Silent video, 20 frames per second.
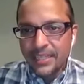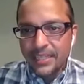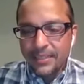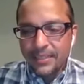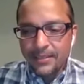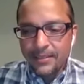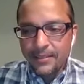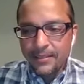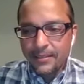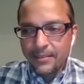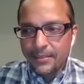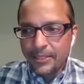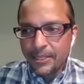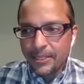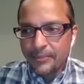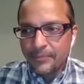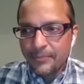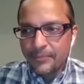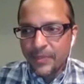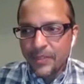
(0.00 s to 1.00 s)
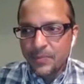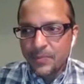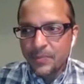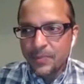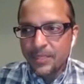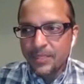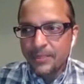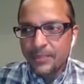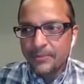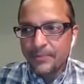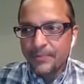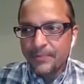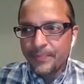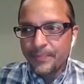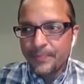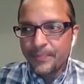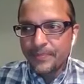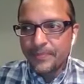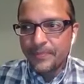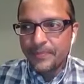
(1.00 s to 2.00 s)
and it's been,
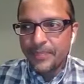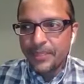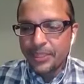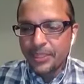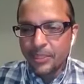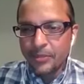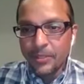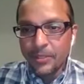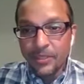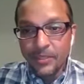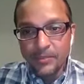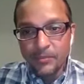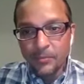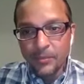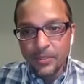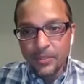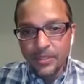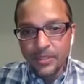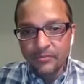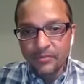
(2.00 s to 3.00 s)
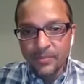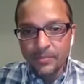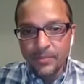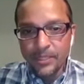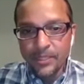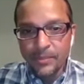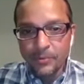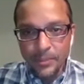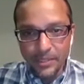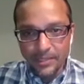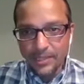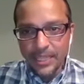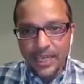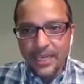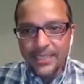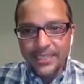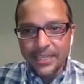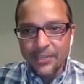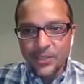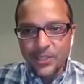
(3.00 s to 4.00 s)
you know, and with everybody with the
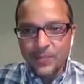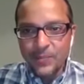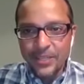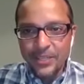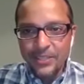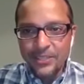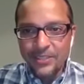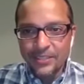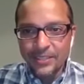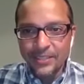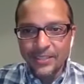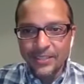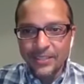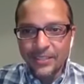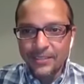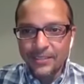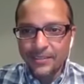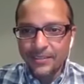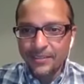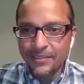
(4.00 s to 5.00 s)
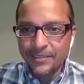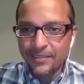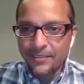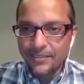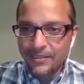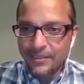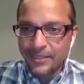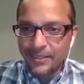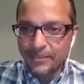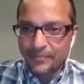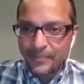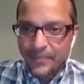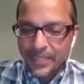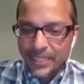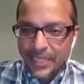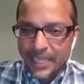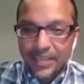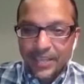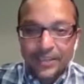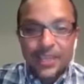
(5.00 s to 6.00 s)
lockdown especially, like
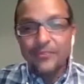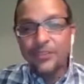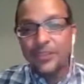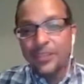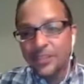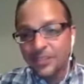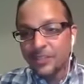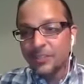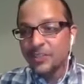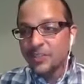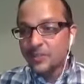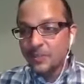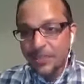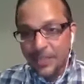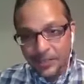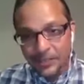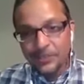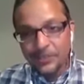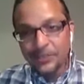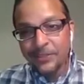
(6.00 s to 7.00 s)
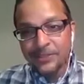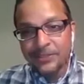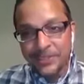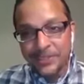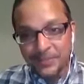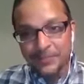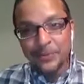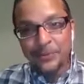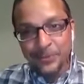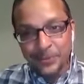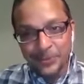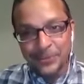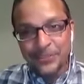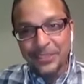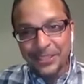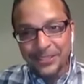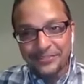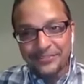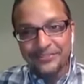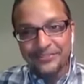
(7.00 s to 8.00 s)
I don't have any kids, but I heard it's been real
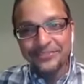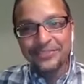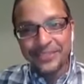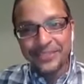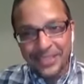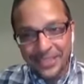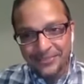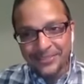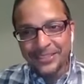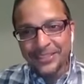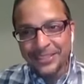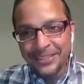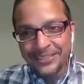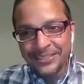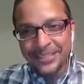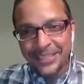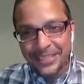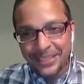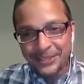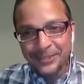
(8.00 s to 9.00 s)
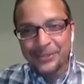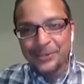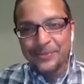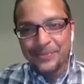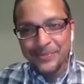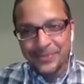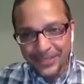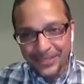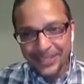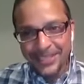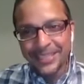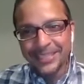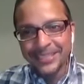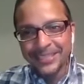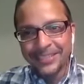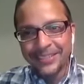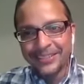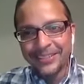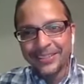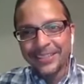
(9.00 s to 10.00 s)
tough to have kids at home during a
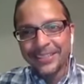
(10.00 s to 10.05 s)
lockdown.